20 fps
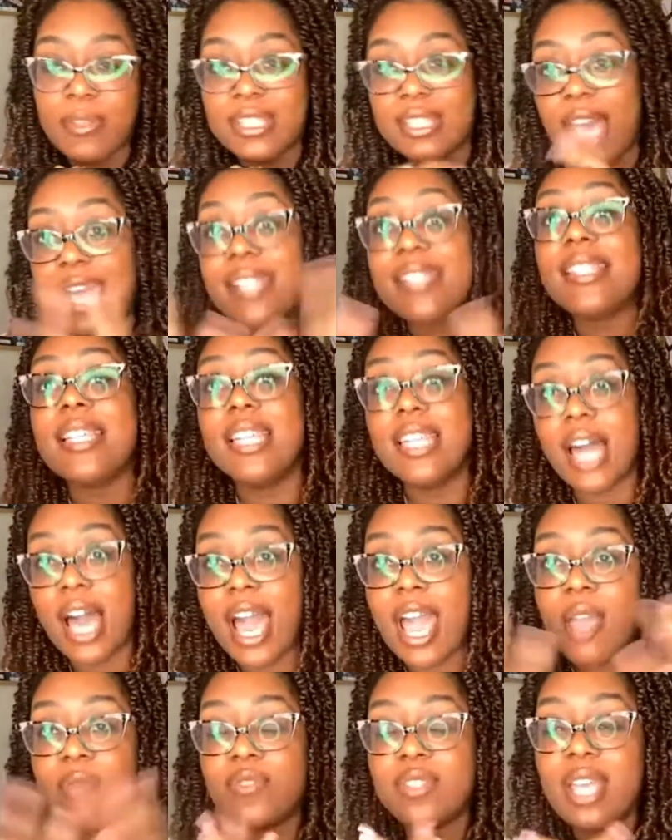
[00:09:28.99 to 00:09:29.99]
Besides the
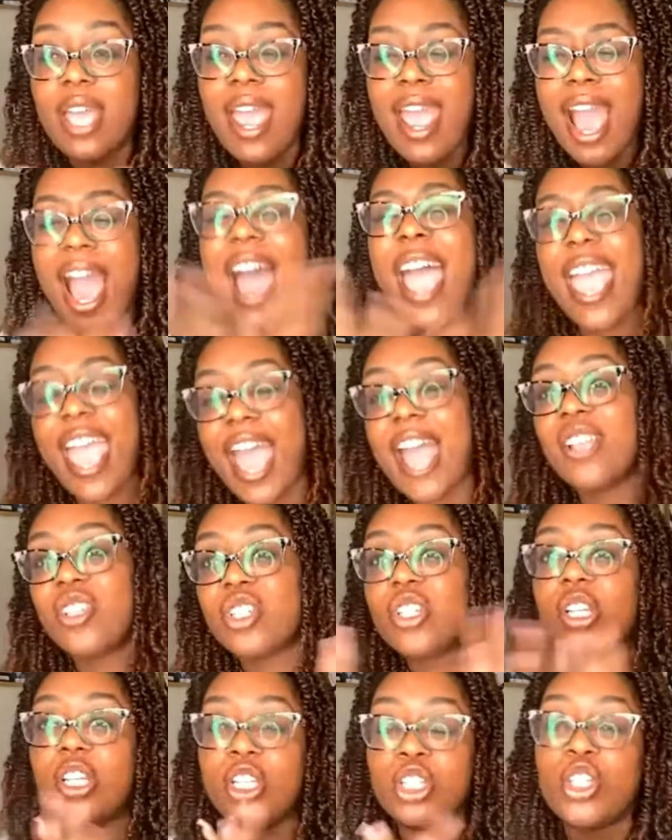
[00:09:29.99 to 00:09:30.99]
lives, I
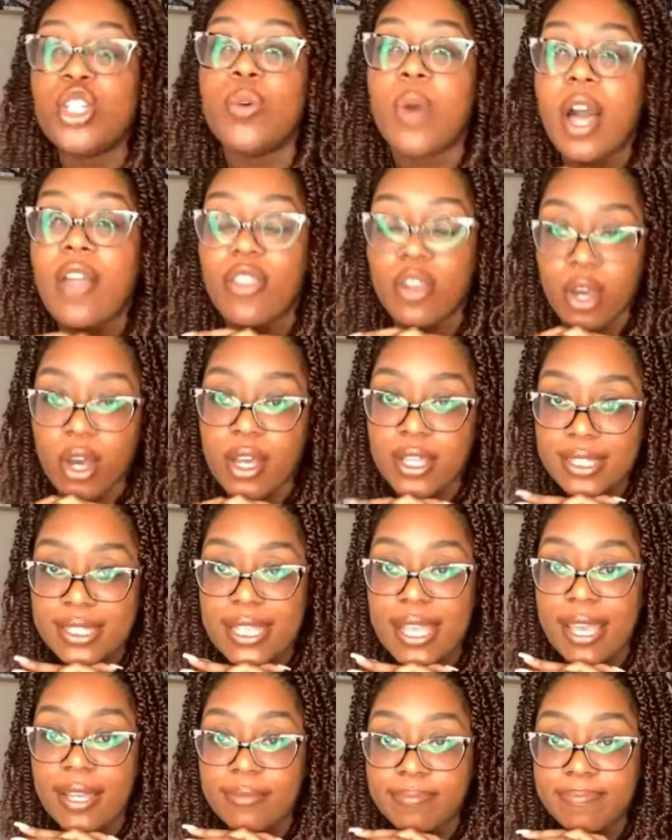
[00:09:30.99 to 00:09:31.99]
actually do other
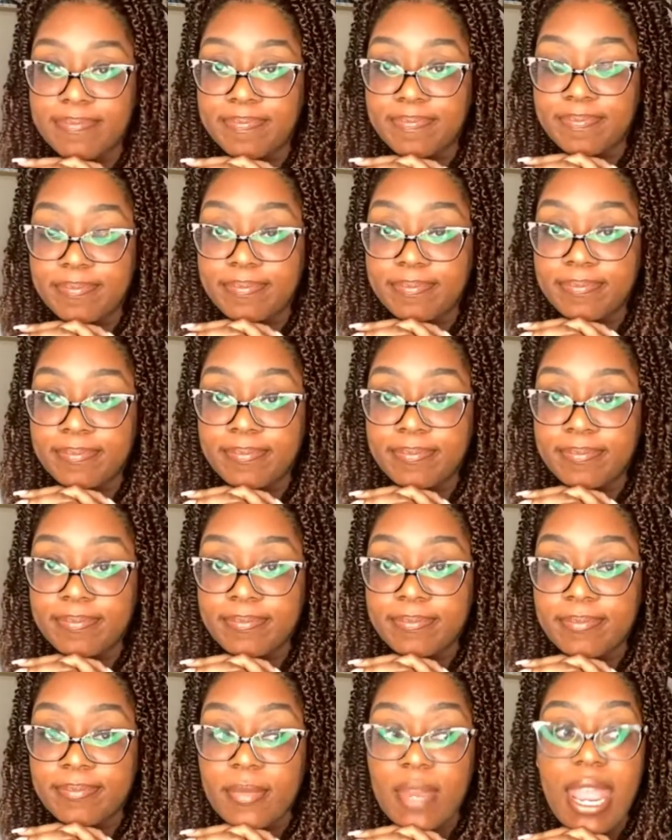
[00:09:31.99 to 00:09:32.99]
content.
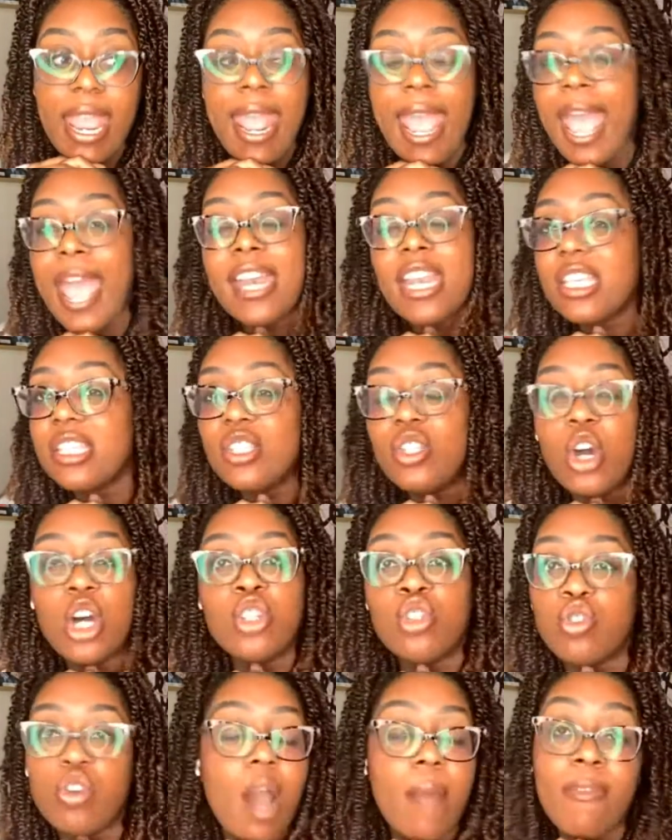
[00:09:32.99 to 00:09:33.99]
And it's
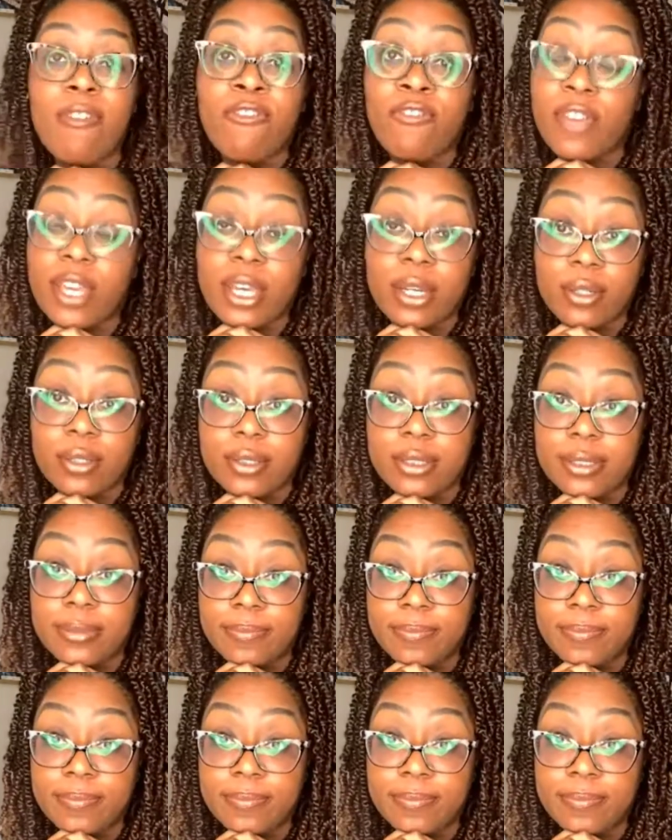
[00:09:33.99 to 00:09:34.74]
not drama filled.